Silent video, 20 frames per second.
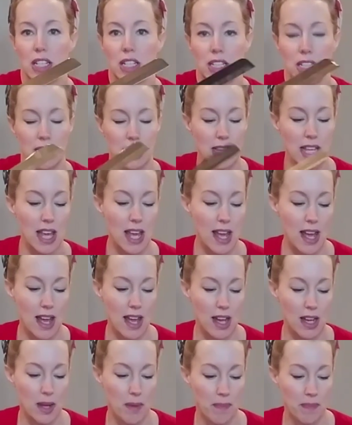Yeah.
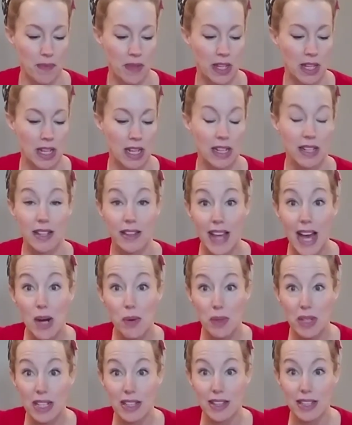Now that one
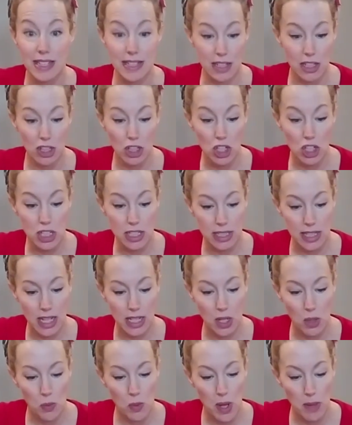at least looks like a
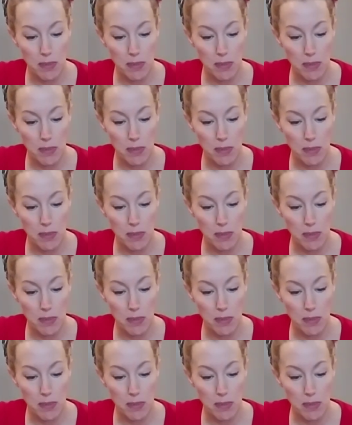weapon.